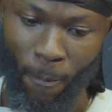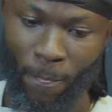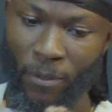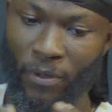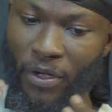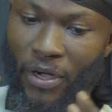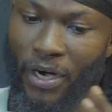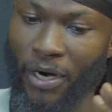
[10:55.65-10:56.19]

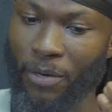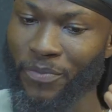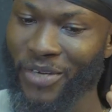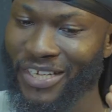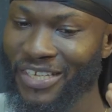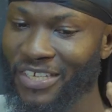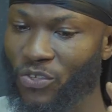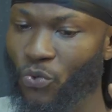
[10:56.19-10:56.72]
there's
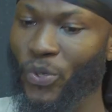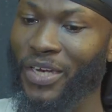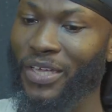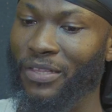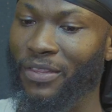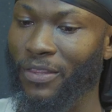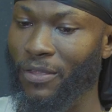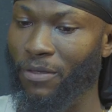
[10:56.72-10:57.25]
this
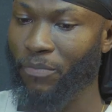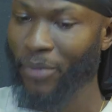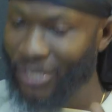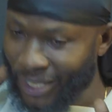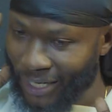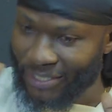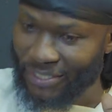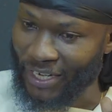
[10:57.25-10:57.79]
winning
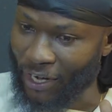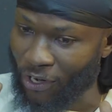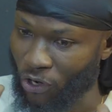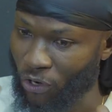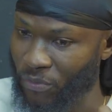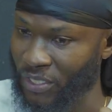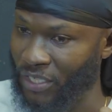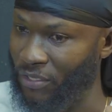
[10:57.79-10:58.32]
mentality that
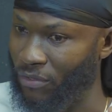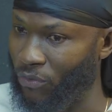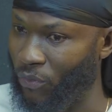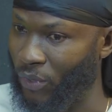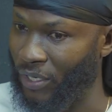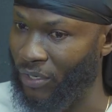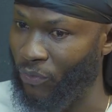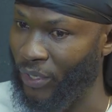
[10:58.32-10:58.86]
comes in
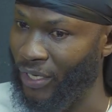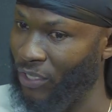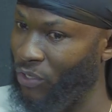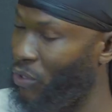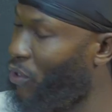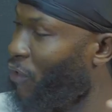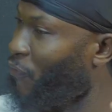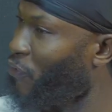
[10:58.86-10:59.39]
when you're
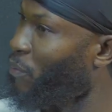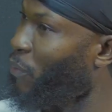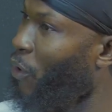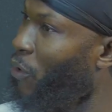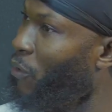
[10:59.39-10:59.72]
talking about football,